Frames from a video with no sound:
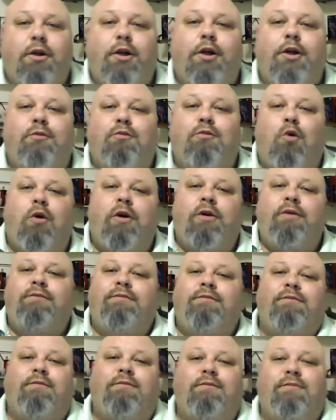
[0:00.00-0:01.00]
Good morning,
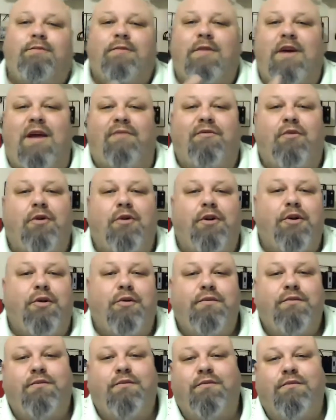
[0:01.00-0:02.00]

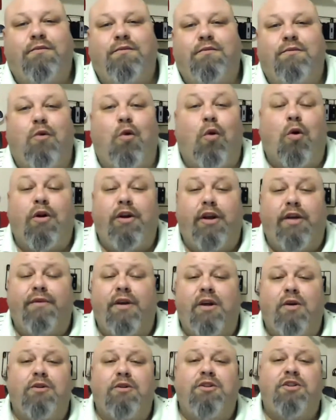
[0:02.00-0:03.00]
afternoon, or
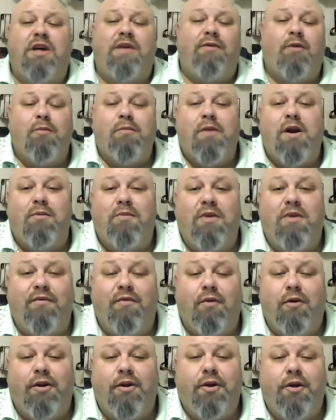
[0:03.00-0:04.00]
evening, whichever it may be
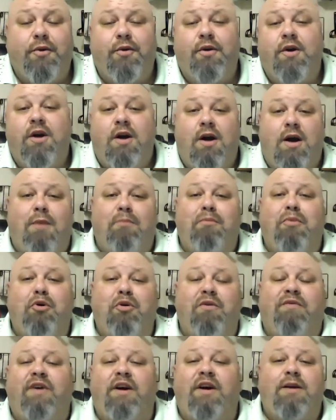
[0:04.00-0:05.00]
for you. I'm
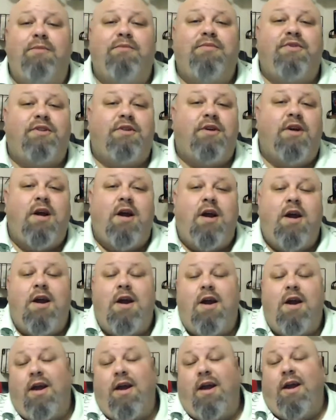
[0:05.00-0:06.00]
Buddha Vapes,
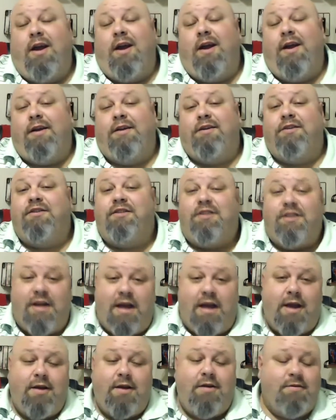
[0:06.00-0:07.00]
and
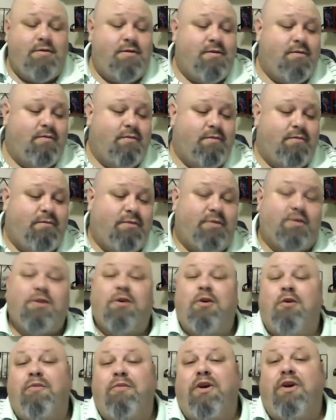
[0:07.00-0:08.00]
today it's
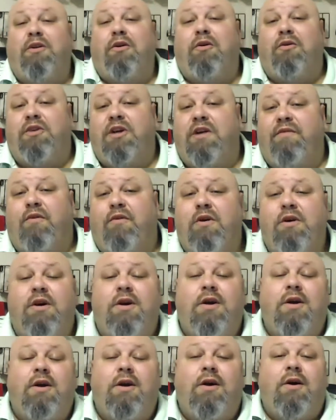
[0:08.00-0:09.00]
going to be a little different.
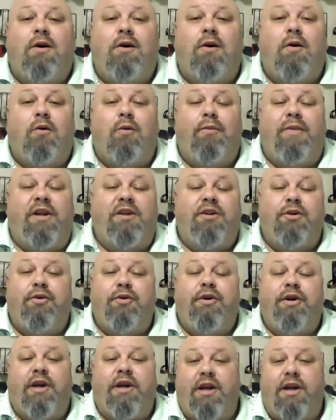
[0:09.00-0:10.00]
Going to be
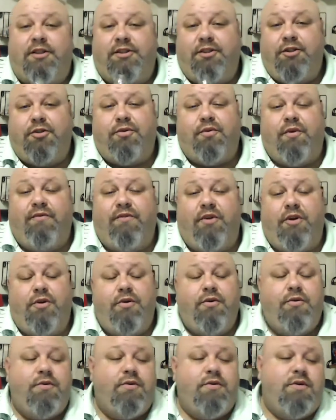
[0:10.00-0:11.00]
doing a juice
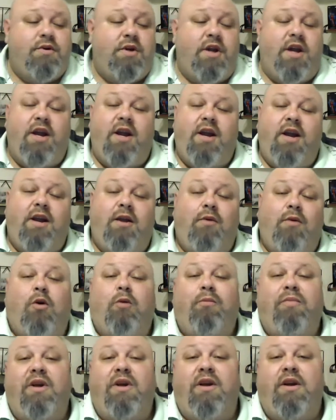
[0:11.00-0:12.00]
review, and it
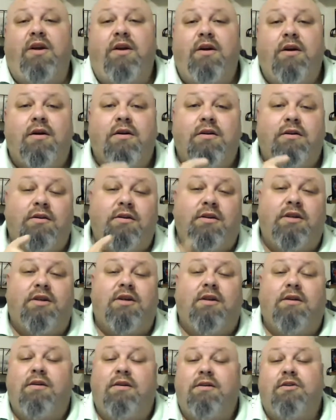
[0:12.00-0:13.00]
will be
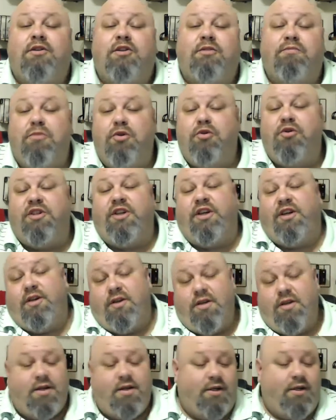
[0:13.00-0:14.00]
the SMOOZIE
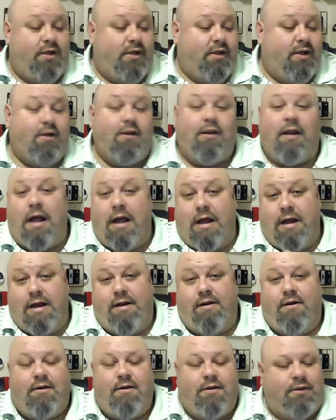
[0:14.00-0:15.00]

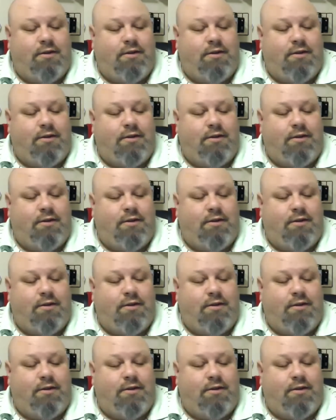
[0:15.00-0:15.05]
line.